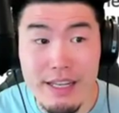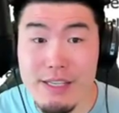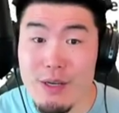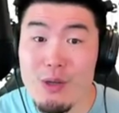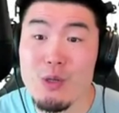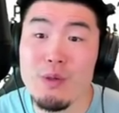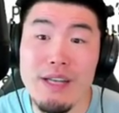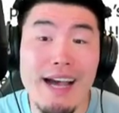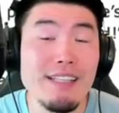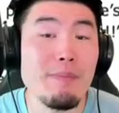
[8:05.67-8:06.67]
is also
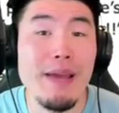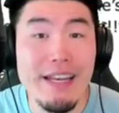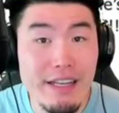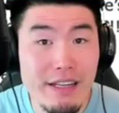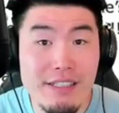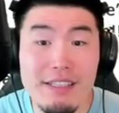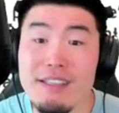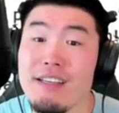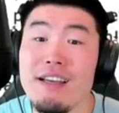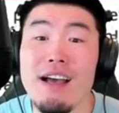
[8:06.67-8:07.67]
not dependent
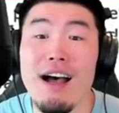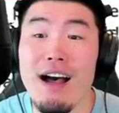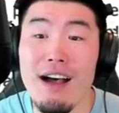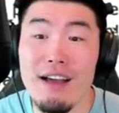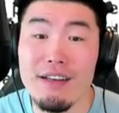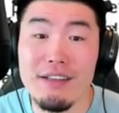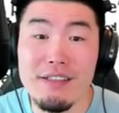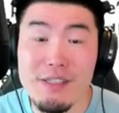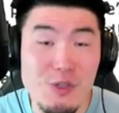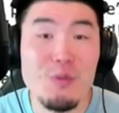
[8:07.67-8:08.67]
on
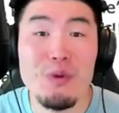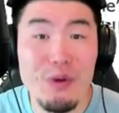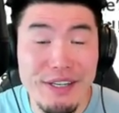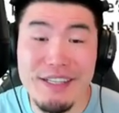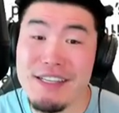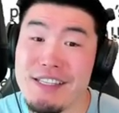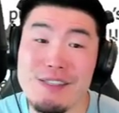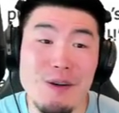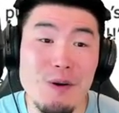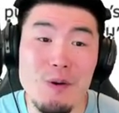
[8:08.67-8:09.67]
supering,
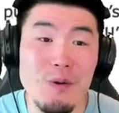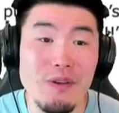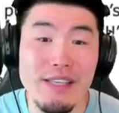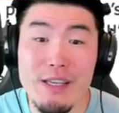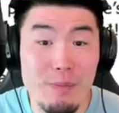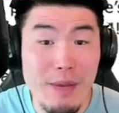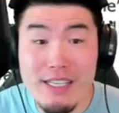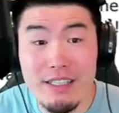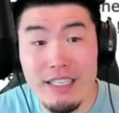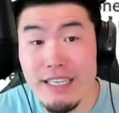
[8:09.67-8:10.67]
so yeah, you're
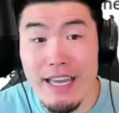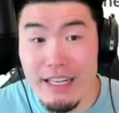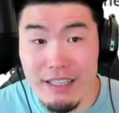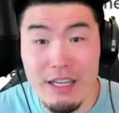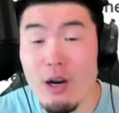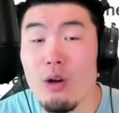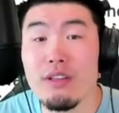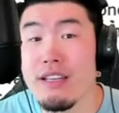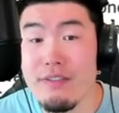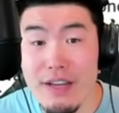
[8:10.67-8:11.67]
basically getting like all the
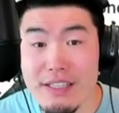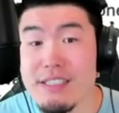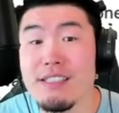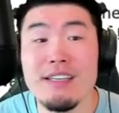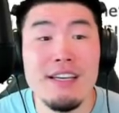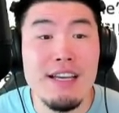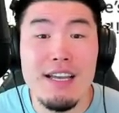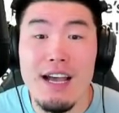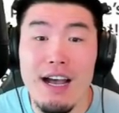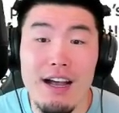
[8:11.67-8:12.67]
defense
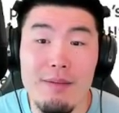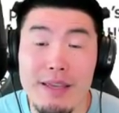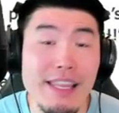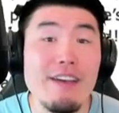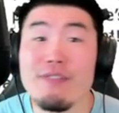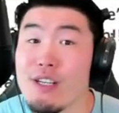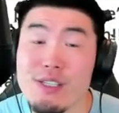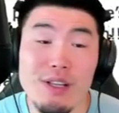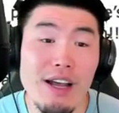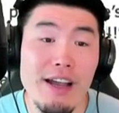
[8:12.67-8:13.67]
um, in that first
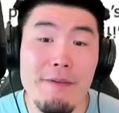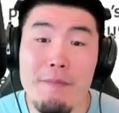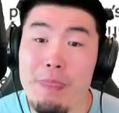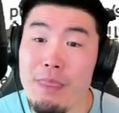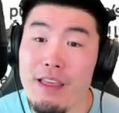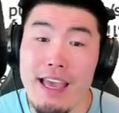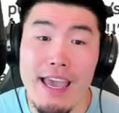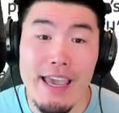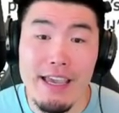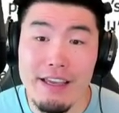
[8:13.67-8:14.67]
slot,
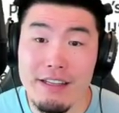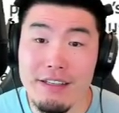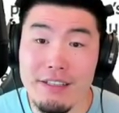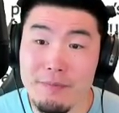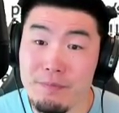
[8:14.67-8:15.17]
and